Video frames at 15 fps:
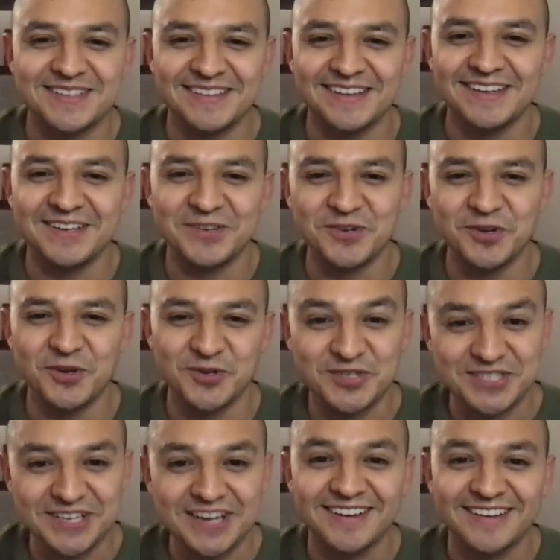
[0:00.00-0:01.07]
like you're, you're
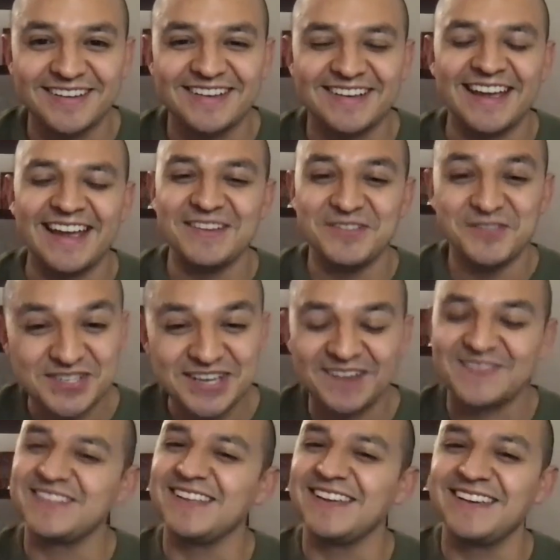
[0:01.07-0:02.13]
stuck and you just
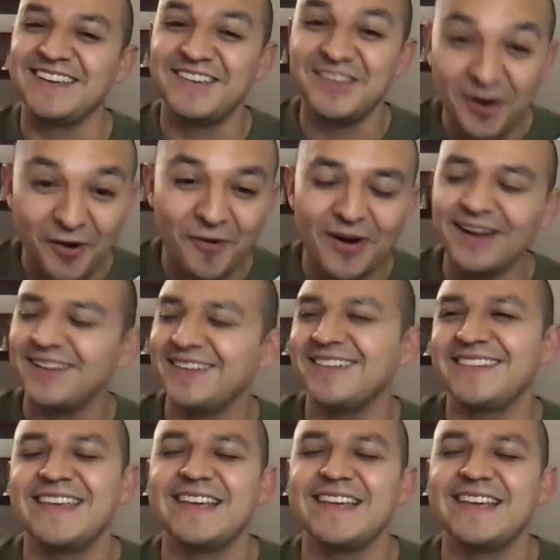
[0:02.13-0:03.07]
have to like go on it.